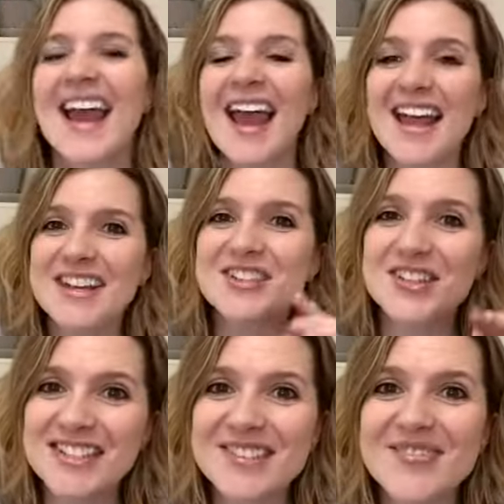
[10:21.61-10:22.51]
And
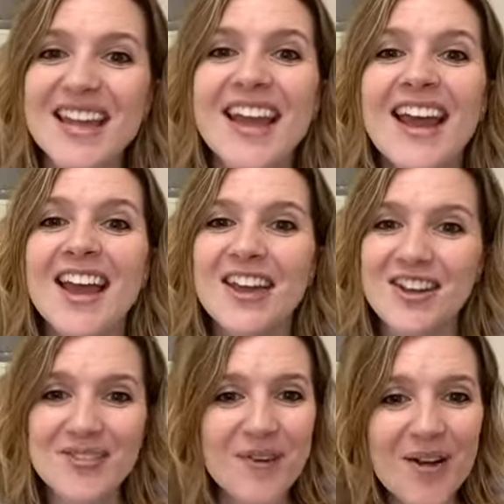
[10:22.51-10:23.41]
trust me,
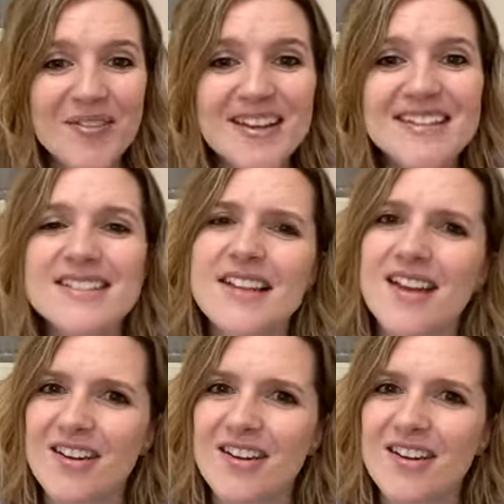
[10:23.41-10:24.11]
you're probably gonna say,